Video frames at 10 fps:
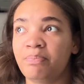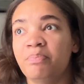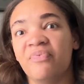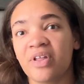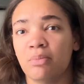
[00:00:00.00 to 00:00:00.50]

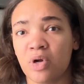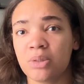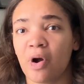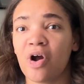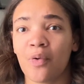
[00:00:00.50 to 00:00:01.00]
for the
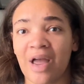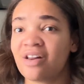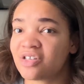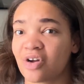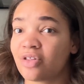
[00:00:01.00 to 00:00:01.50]
most part, okay to
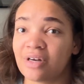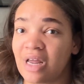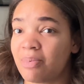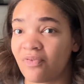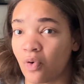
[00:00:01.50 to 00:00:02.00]
start the day
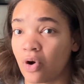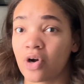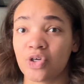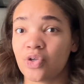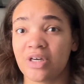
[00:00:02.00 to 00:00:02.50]
before or
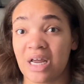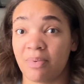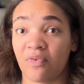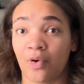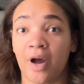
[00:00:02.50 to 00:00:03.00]
do the day
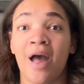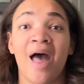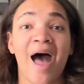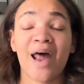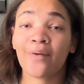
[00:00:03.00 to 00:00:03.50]
before.
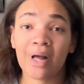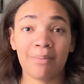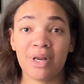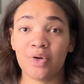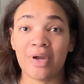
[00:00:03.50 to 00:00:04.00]
I don't
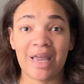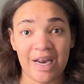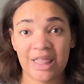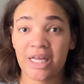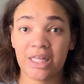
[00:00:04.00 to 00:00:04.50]
recommend doing
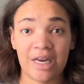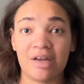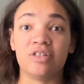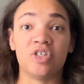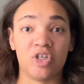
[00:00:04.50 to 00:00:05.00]
anything the day
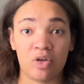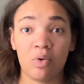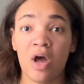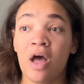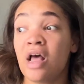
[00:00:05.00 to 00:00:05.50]
it's
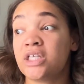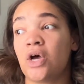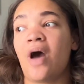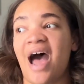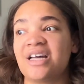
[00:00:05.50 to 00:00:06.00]
due.
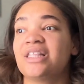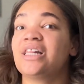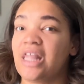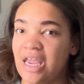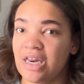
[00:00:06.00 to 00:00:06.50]
So at the
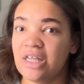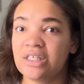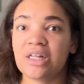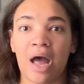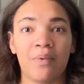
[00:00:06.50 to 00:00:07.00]

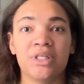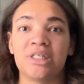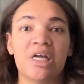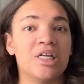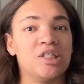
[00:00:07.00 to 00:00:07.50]
latest, I would
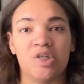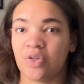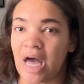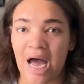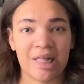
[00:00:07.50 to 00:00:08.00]
say do
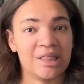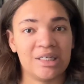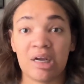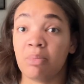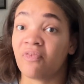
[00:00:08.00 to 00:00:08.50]
that the
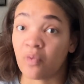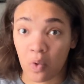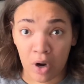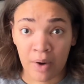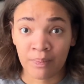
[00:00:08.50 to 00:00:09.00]
day
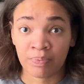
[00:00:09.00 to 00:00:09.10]
before.